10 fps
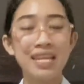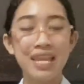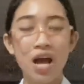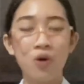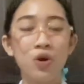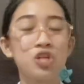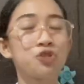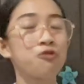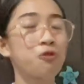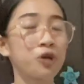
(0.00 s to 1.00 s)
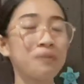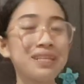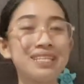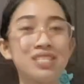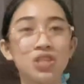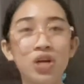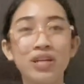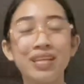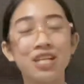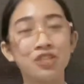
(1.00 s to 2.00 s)
Now, to formally
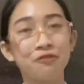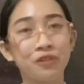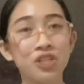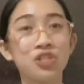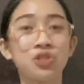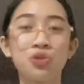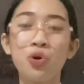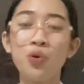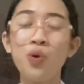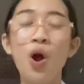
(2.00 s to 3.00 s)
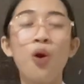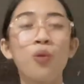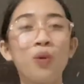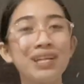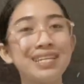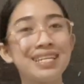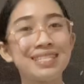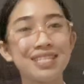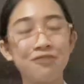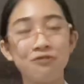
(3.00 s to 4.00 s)
start, let us first know what
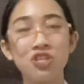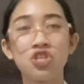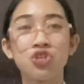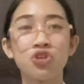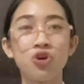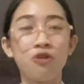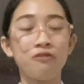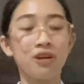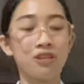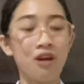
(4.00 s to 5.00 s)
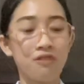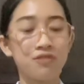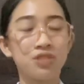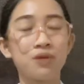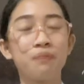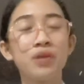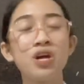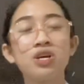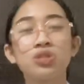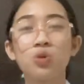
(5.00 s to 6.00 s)
is the definition of a gloves.
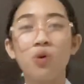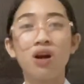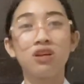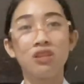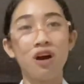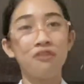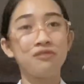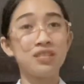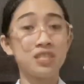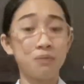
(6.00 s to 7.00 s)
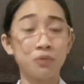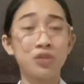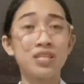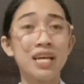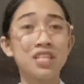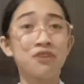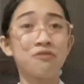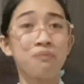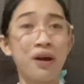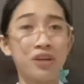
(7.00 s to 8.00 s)
So a glove is a
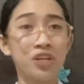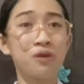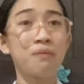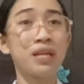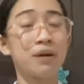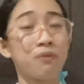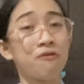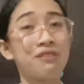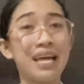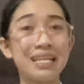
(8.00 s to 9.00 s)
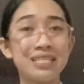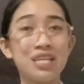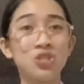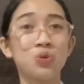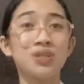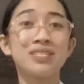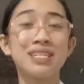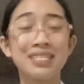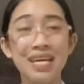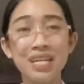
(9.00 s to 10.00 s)
protective barrier made up of latex or
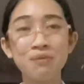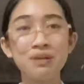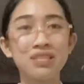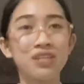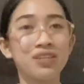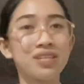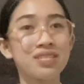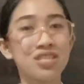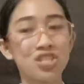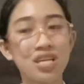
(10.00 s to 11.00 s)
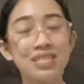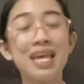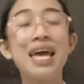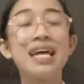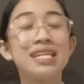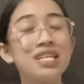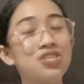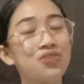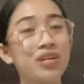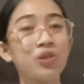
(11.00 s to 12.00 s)
synthetic material such as
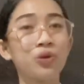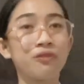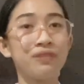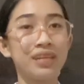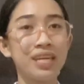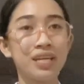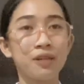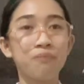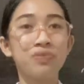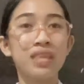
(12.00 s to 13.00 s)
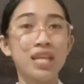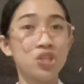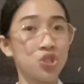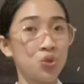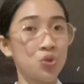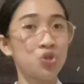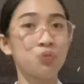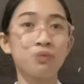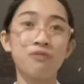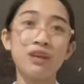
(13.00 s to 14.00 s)
nitrile or vinyl that is used
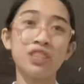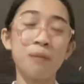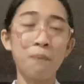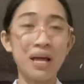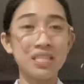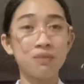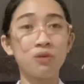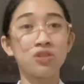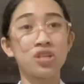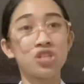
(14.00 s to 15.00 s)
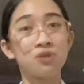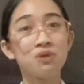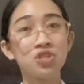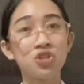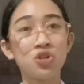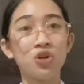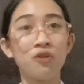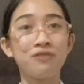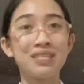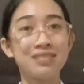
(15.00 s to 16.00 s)
to prevent the possible transmission
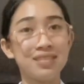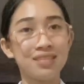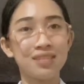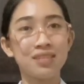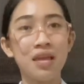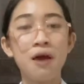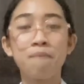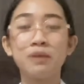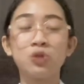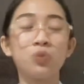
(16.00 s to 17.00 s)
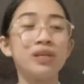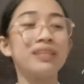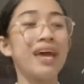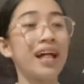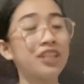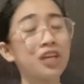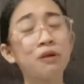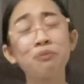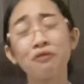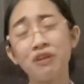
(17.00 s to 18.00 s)
of diseases between
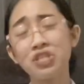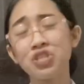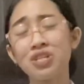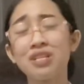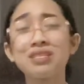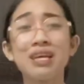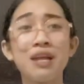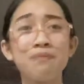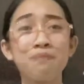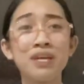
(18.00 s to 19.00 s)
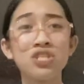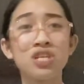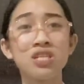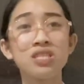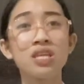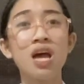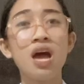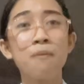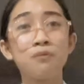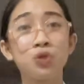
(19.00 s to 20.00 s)
healthcare professionals and patients
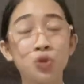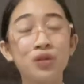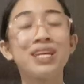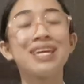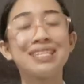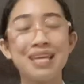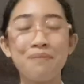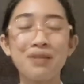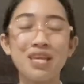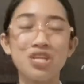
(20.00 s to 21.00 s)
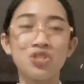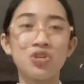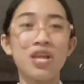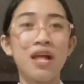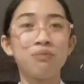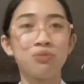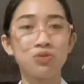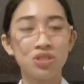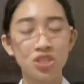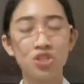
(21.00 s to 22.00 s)
during examination and
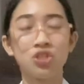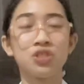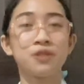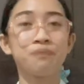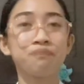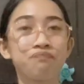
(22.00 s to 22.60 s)
procedures.